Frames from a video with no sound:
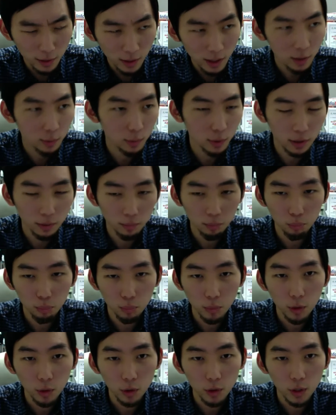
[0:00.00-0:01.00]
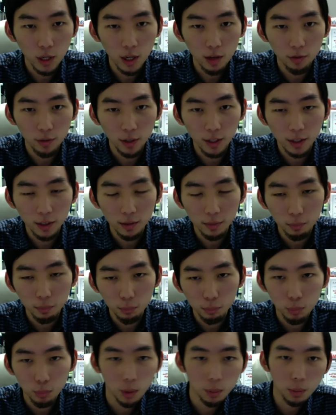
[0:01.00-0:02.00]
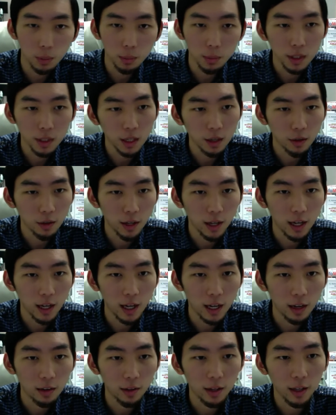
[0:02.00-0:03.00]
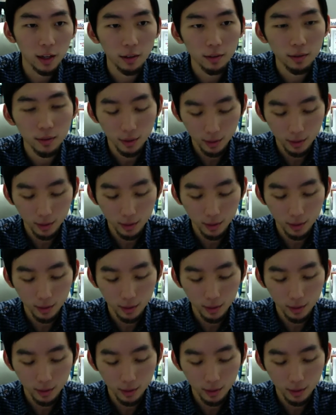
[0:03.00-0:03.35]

we also have like problems here and there, and then